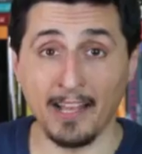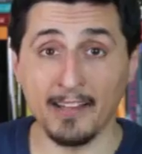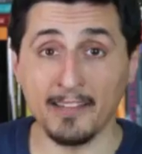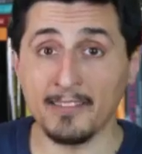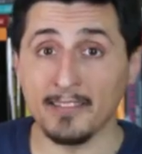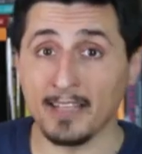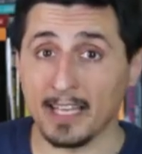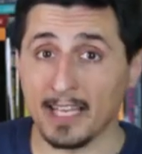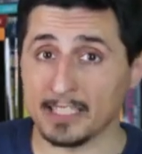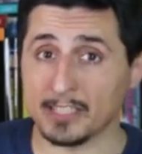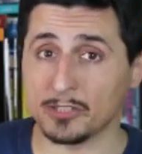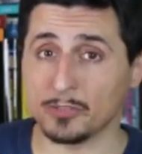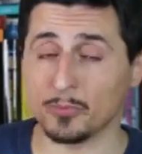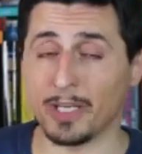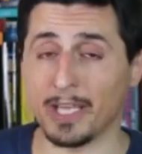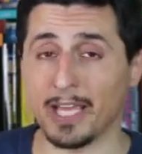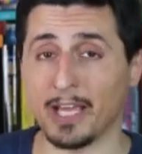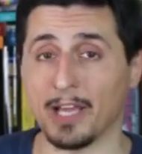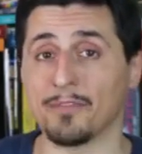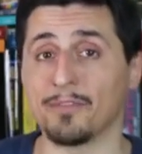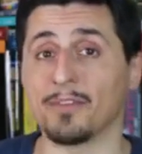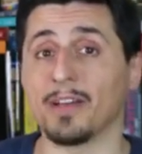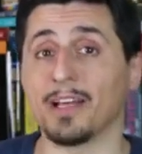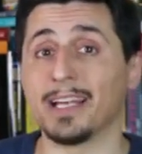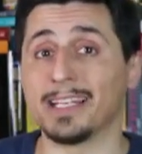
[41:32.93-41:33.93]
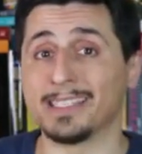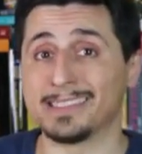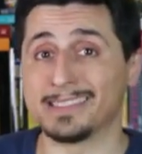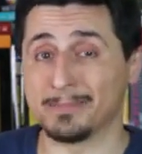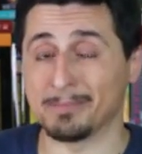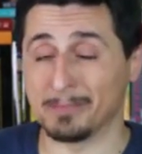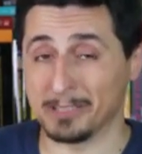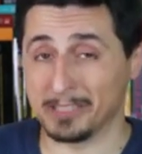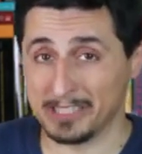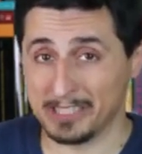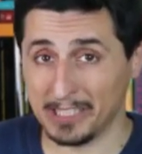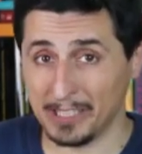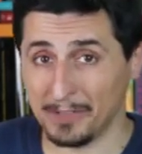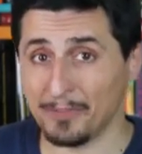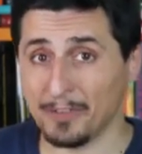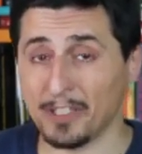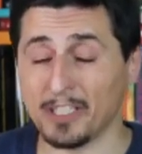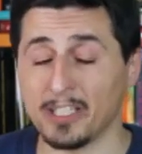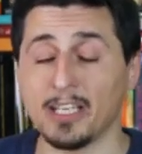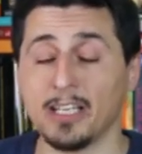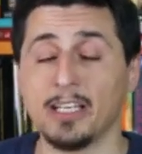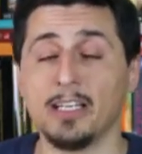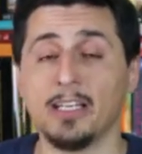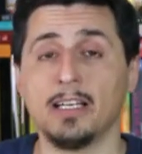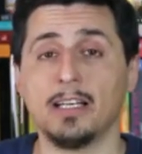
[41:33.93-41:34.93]
unless we have a
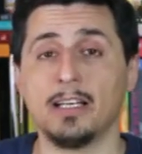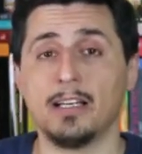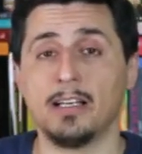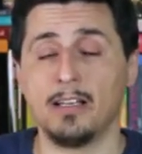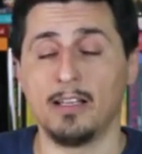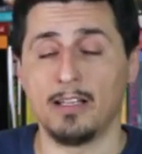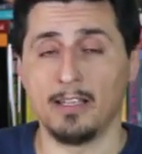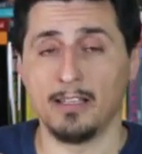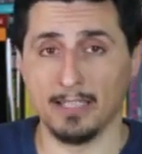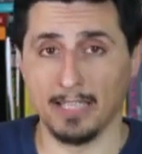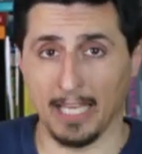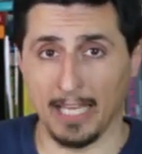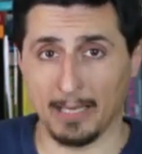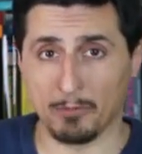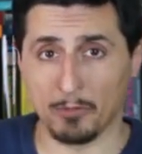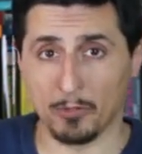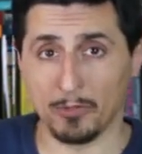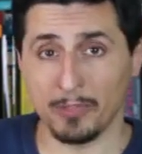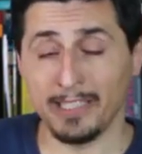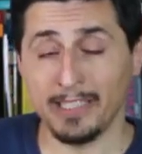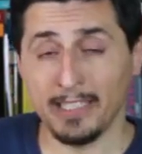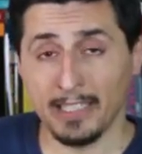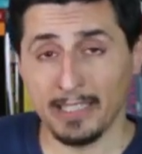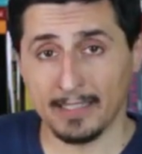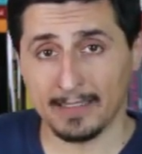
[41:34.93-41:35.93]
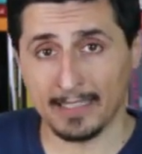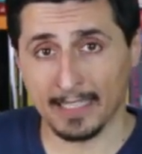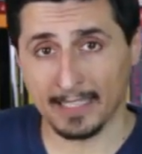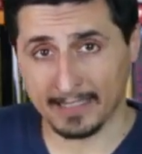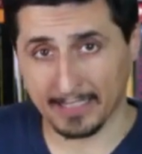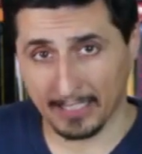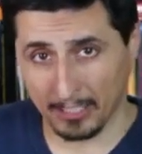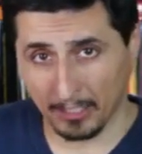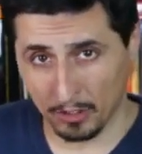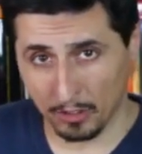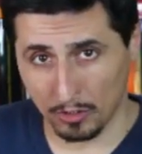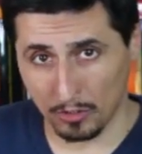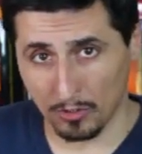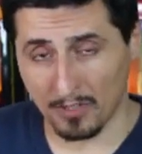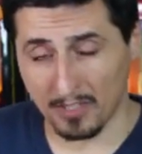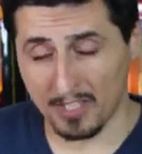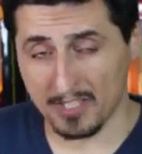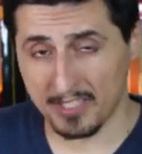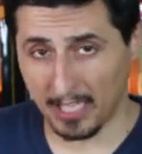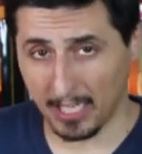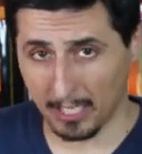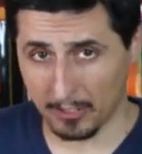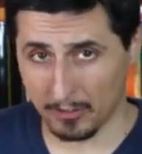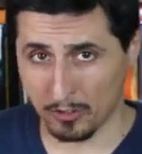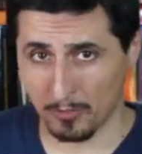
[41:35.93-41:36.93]
specific library that can do
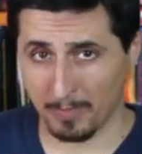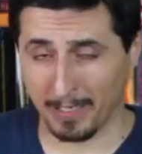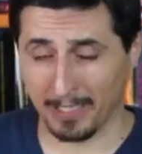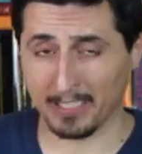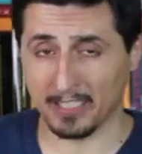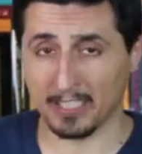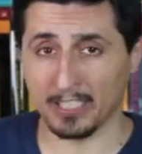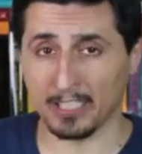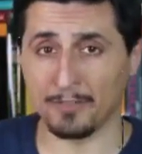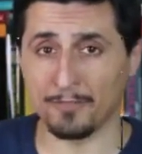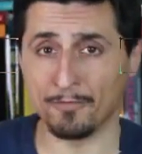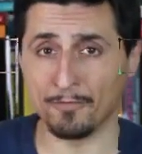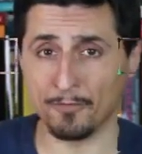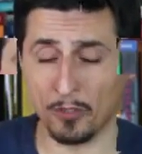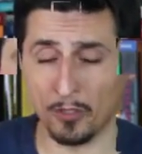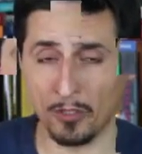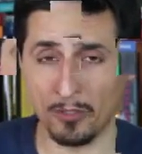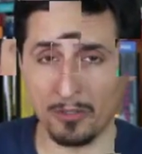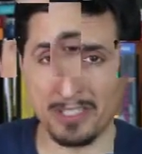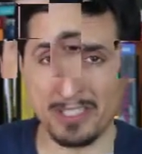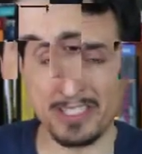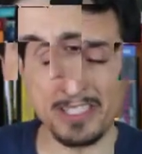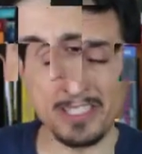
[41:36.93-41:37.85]
this automatically for us,